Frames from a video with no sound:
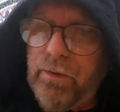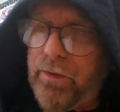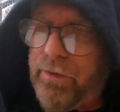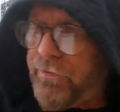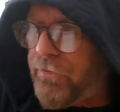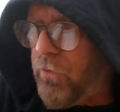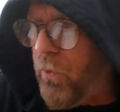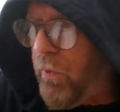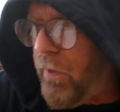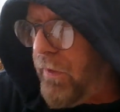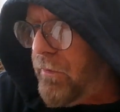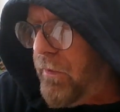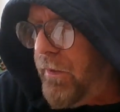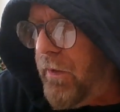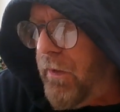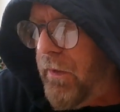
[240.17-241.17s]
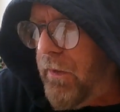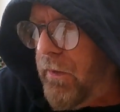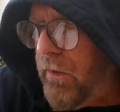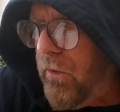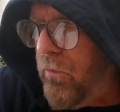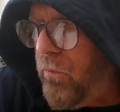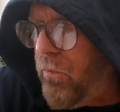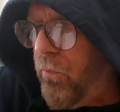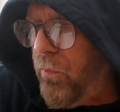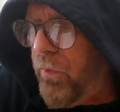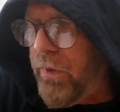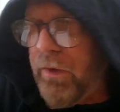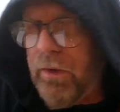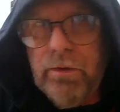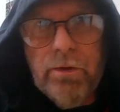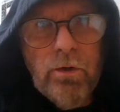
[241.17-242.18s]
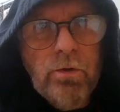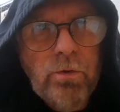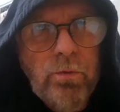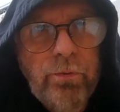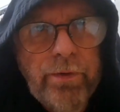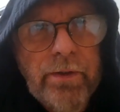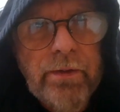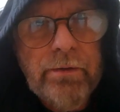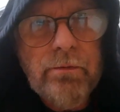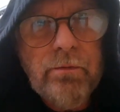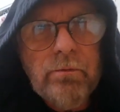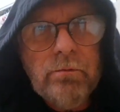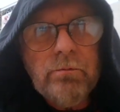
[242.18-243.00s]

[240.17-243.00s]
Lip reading: historically, we know that